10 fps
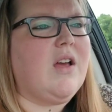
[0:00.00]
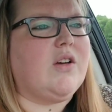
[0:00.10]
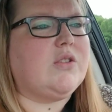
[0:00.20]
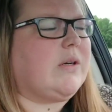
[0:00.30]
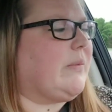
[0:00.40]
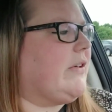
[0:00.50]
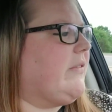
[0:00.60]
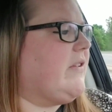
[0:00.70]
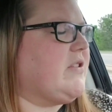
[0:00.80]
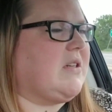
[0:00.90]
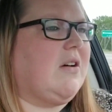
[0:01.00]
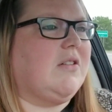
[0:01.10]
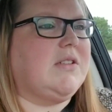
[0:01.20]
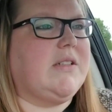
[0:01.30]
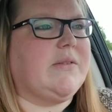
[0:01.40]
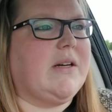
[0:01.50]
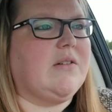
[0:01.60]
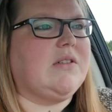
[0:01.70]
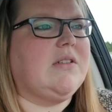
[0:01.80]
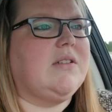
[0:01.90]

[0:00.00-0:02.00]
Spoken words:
Ooh, I wonder if there's an Aldi around.